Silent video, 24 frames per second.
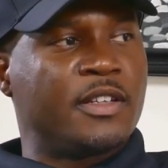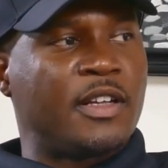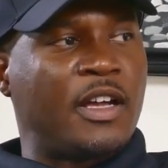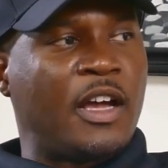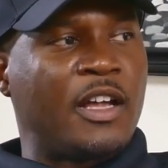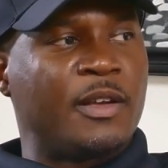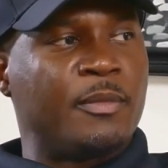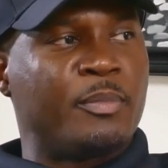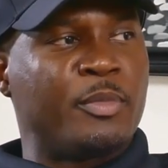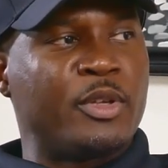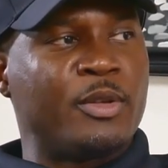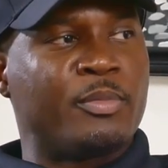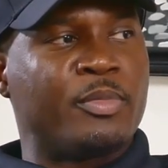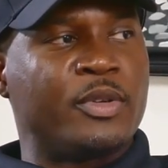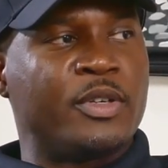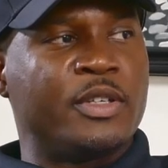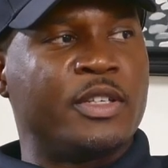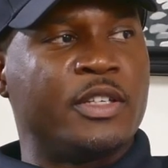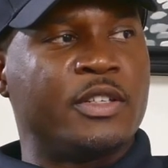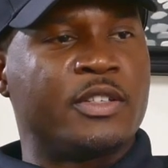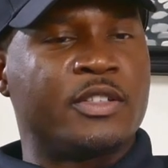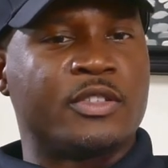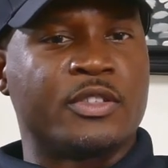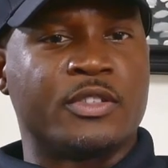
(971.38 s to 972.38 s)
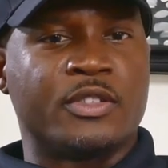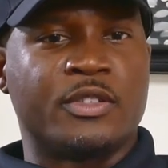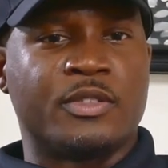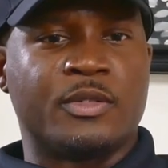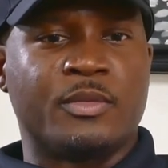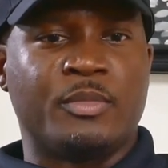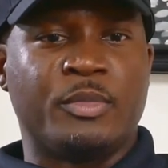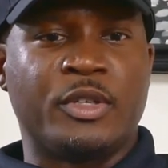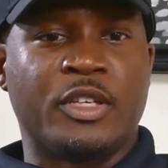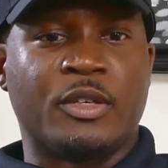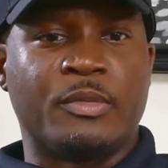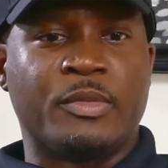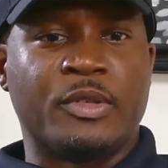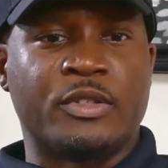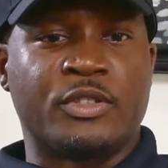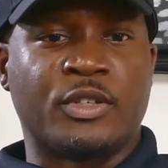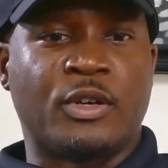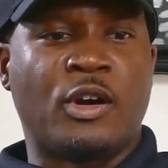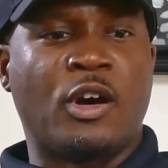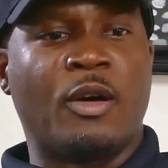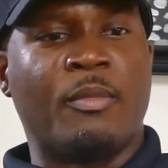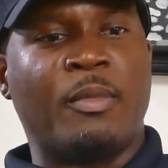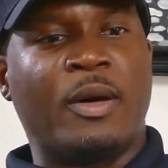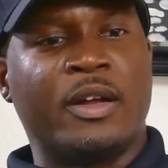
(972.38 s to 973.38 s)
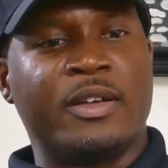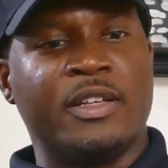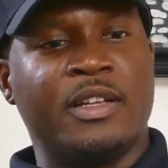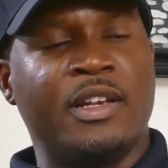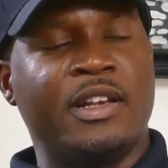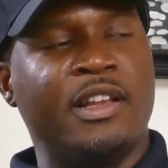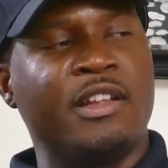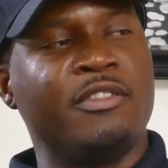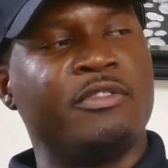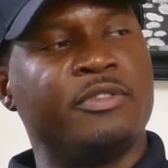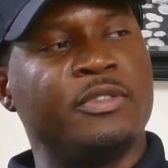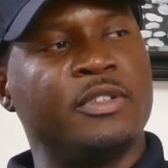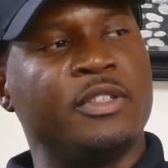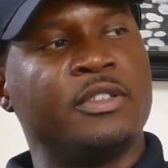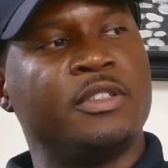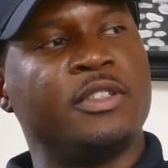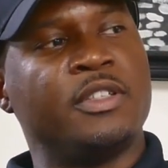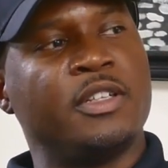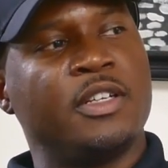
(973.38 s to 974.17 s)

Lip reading: And people need to be able to come on the level.